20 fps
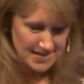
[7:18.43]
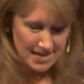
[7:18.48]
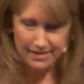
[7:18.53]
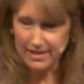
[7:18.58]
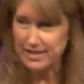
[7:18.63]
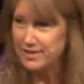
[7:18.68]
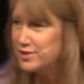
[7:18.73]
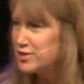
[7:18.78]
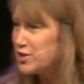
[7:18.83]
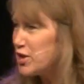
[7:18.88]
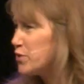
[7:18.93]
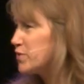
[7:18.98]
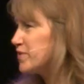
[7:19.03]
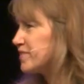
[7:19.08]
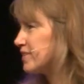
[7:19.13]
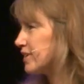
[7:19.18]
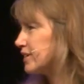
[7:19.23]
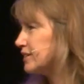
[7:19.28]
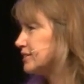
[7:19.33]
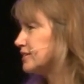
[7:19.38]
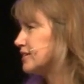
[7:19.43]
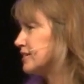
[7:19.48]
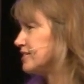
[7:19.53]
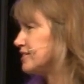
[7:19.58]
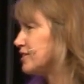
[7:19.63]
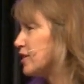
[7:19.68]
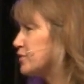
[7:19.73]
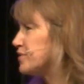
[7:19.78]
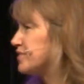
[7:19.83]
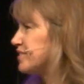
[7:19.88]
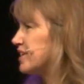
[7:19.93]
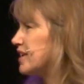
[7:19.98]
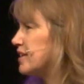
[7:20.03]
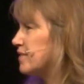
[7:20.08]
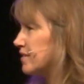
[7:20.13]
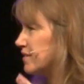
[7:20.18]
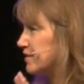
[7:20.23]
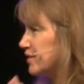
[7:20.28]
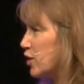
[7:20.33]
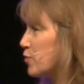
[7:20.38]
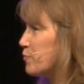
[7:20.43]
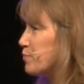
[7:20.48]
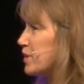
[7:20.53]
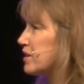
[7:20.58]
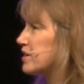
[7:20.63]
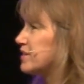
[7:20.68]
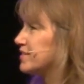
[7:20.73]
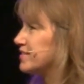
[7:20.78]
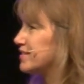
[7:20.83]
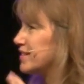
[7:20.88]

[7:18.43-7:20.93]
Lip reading: There's no sun, there's no sea, there's no birds,